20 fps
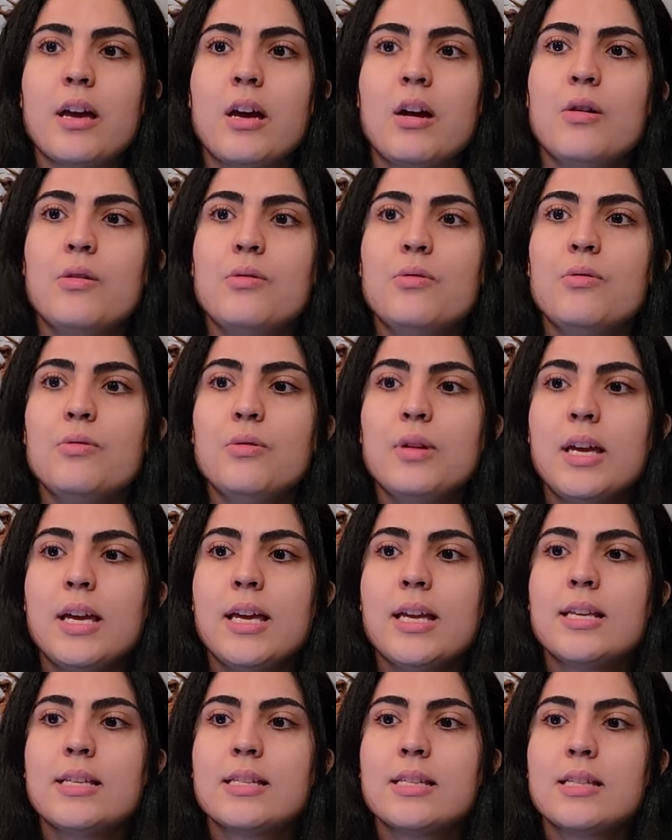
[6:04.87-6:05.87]
who
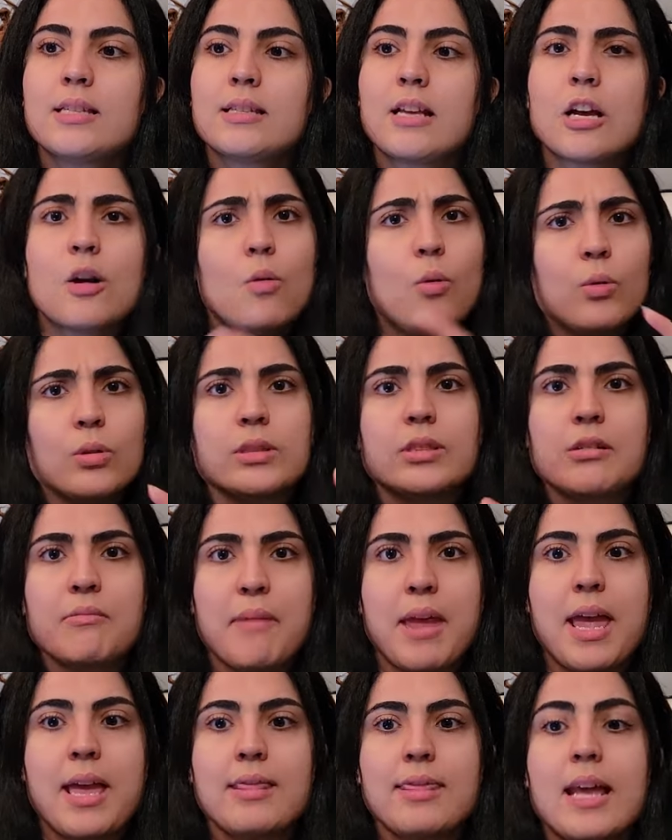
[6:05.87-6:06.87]
is this like older
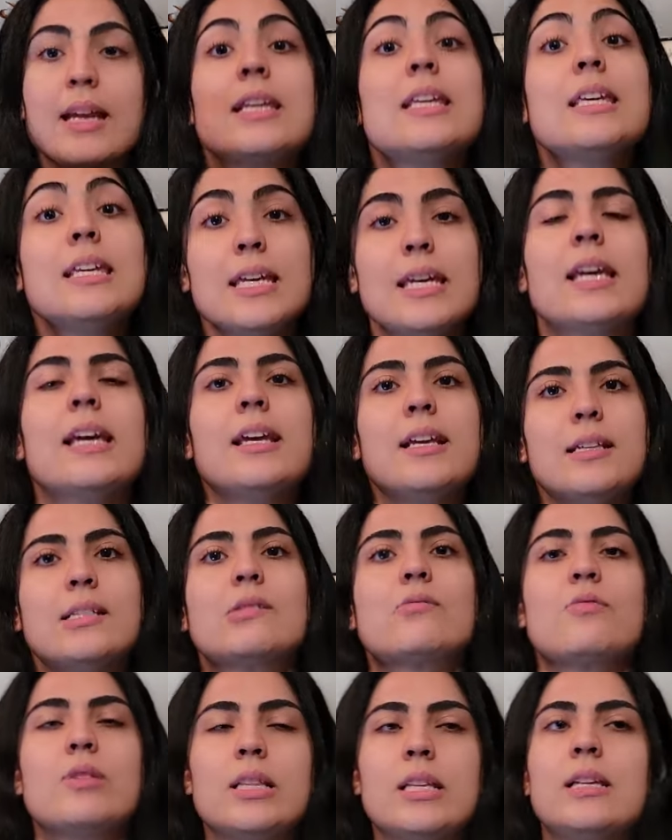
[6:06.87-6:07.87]
man that he is
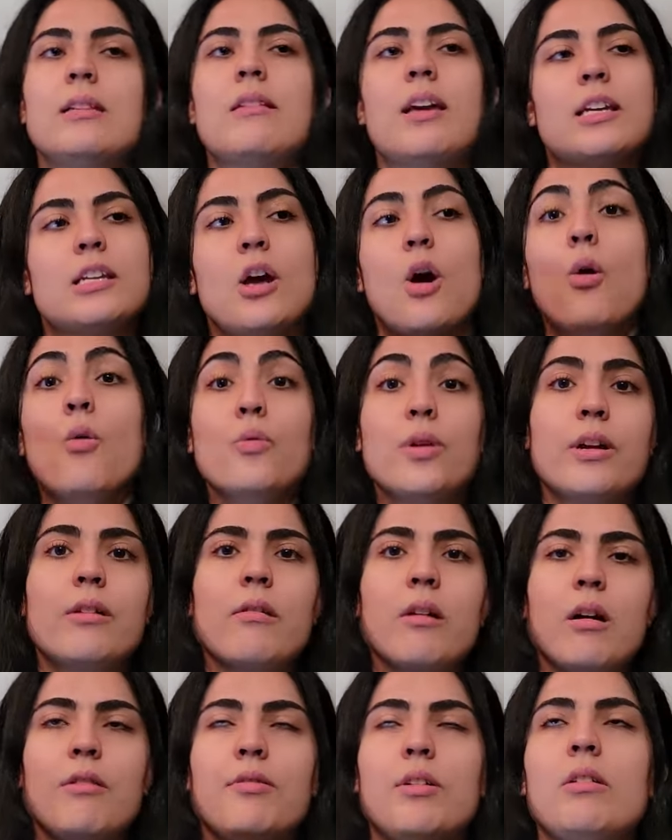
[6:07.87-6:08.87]
really like the owner
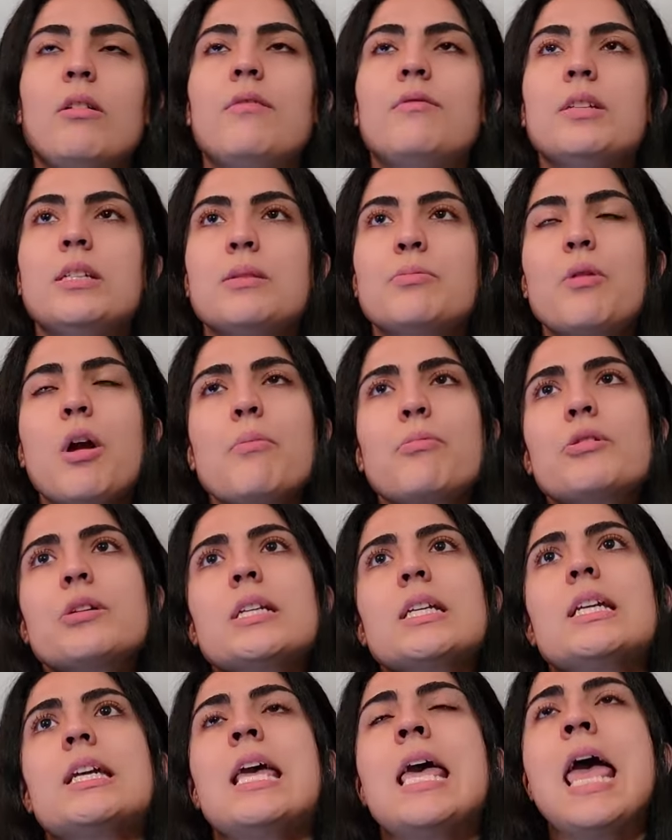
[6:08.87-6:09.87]
of all of these
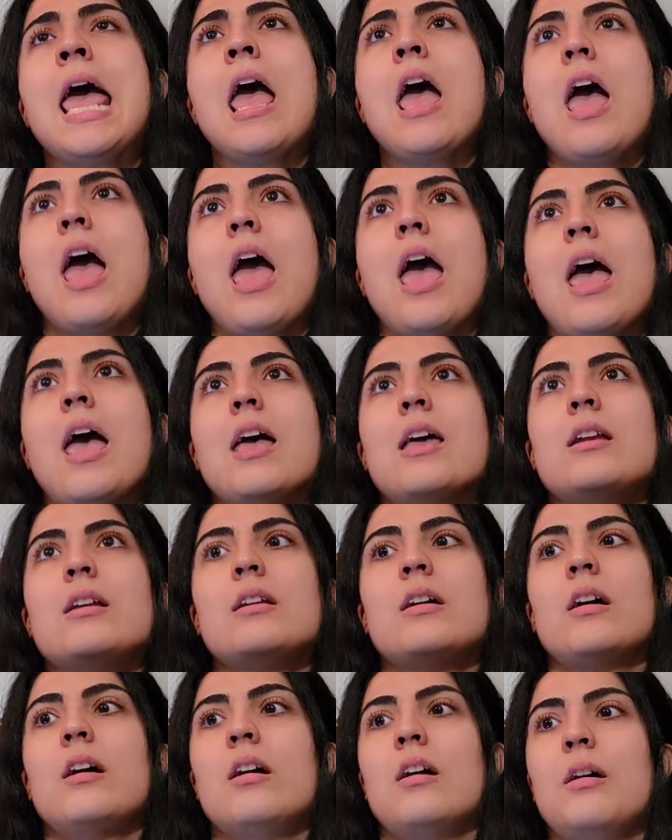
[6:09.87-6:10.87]
property, and
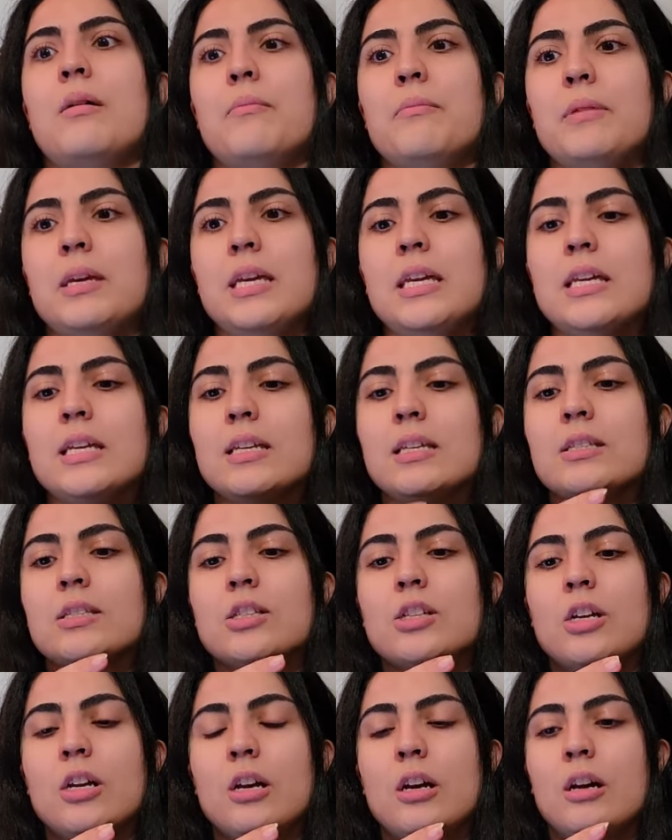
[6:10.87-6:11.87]
he's
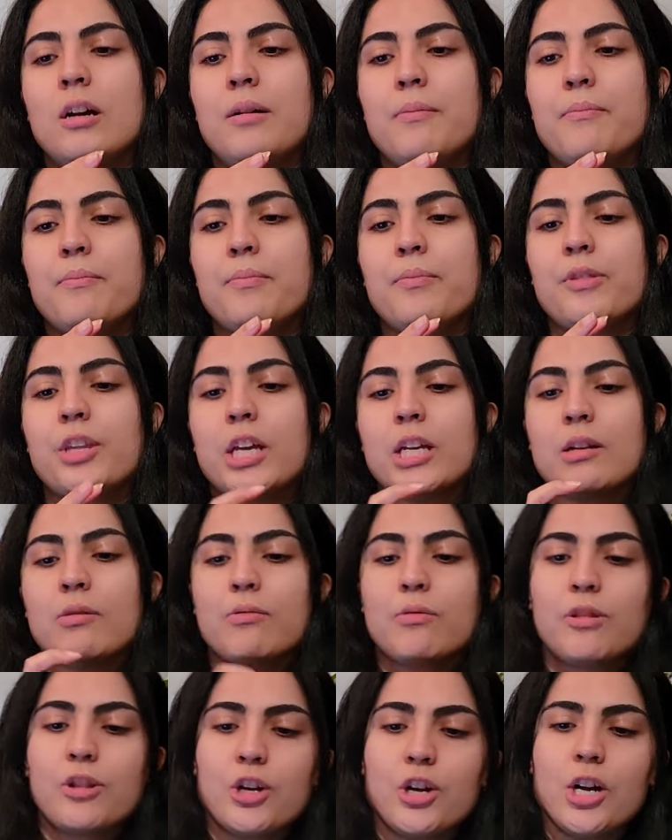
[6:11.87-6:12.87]
like
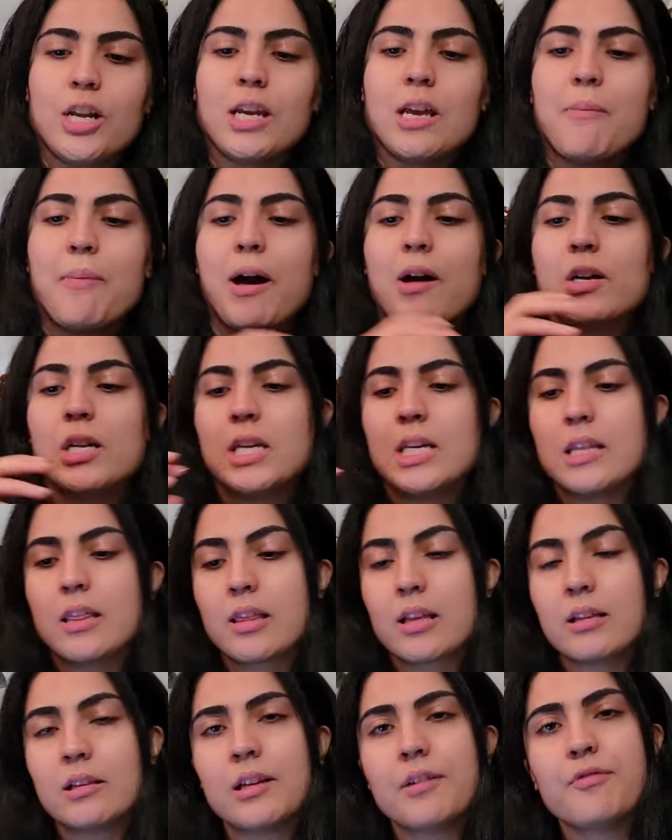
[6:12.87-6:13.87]
learning about
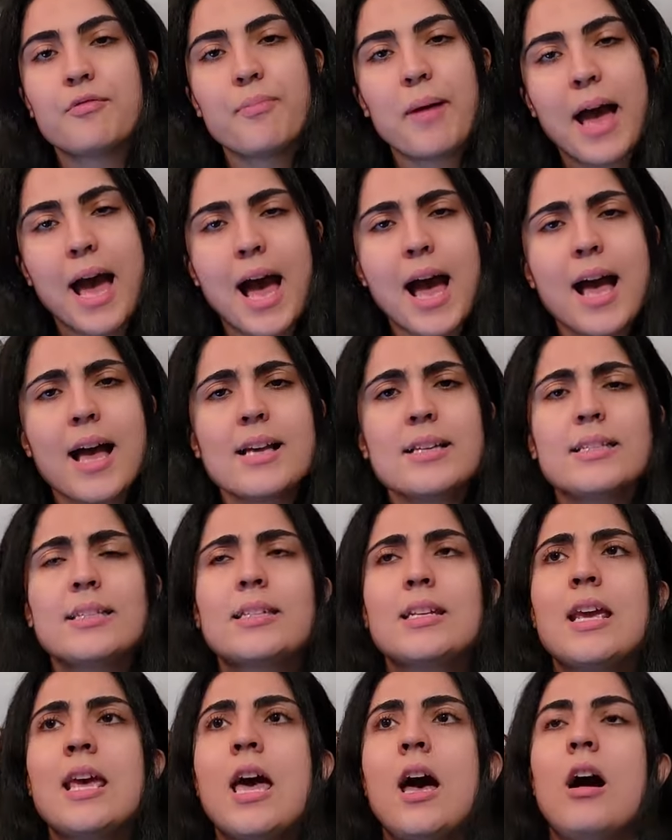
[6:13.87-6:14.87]
Heathcliff's
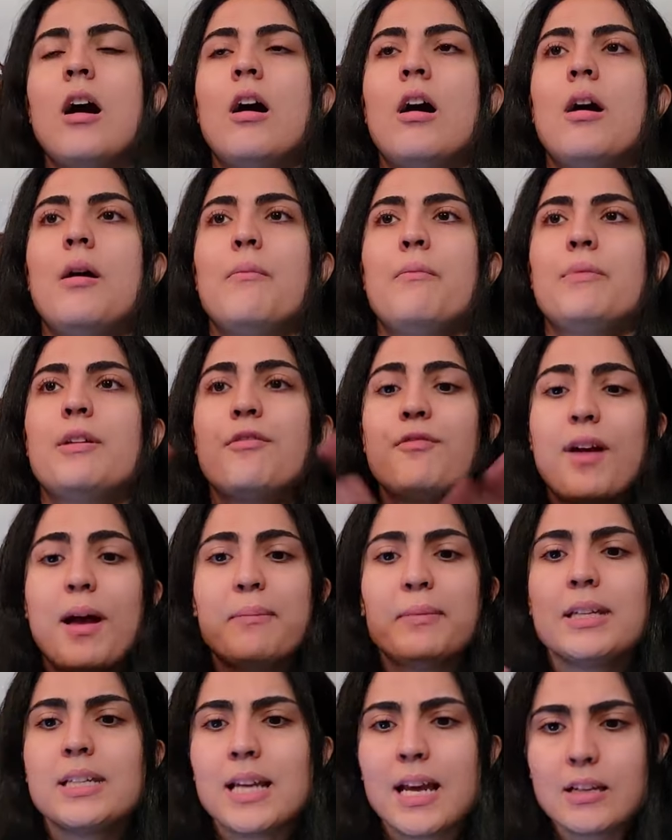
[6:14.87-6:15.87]
past, the
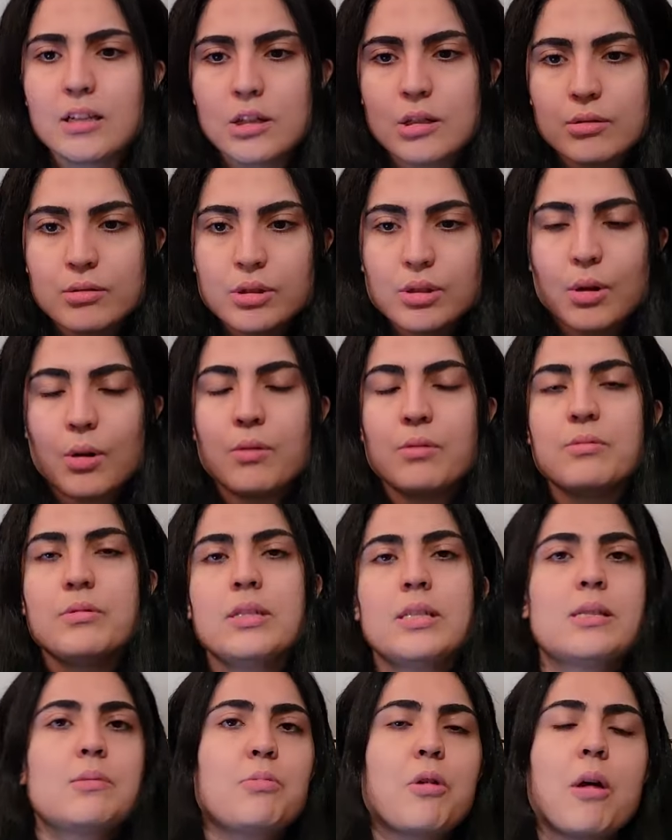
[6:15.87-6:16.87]
family that used to own
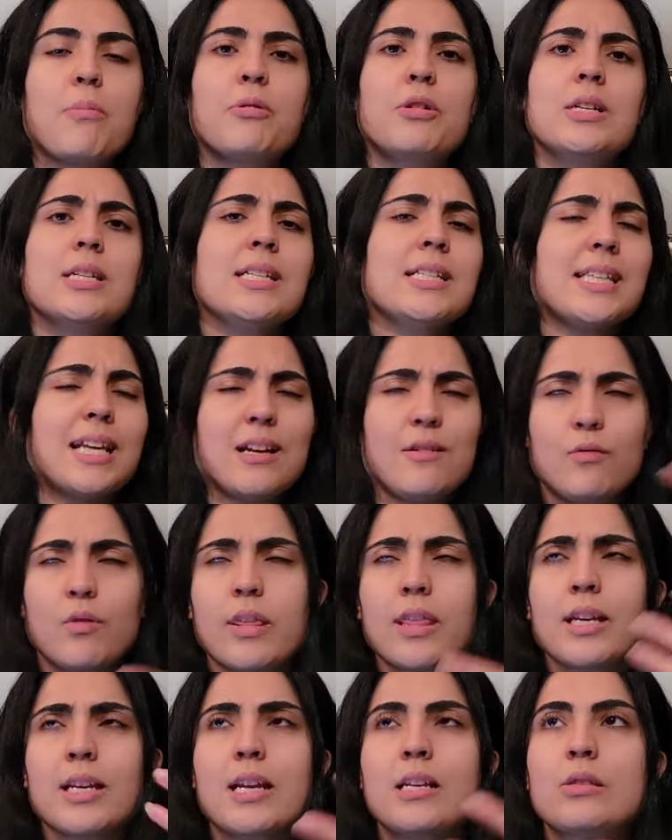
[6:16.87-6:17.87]
these properties and
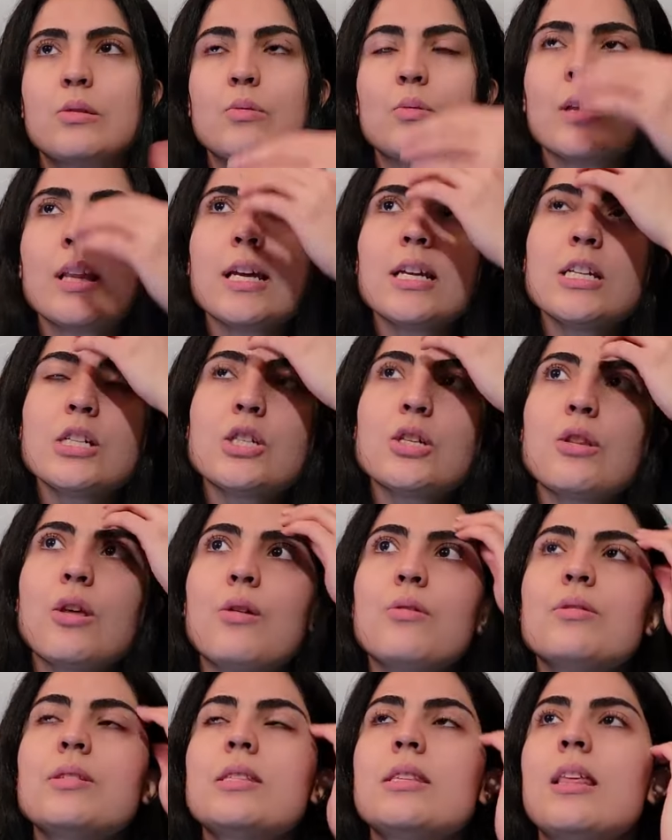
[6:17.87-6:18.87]
everything that's related to
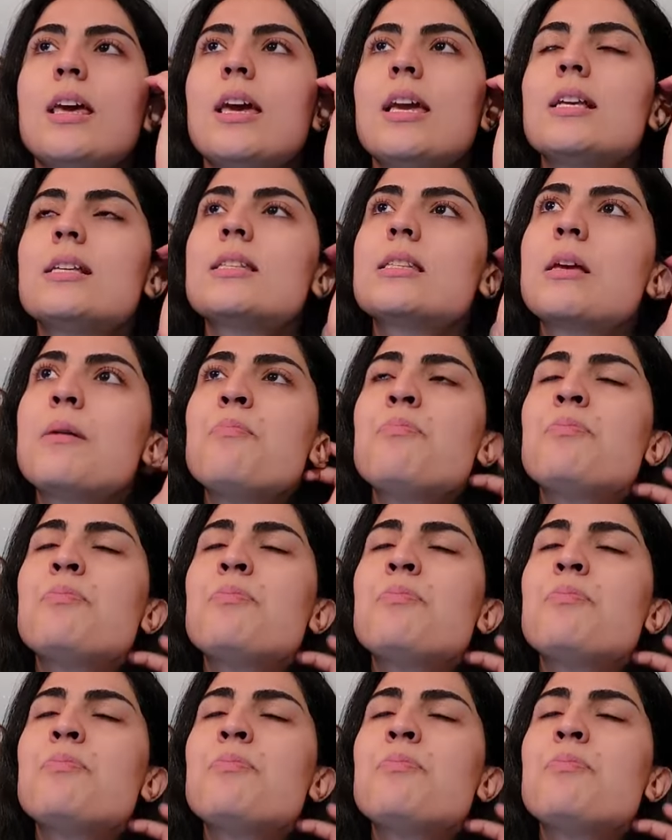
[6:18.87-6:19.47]
those things.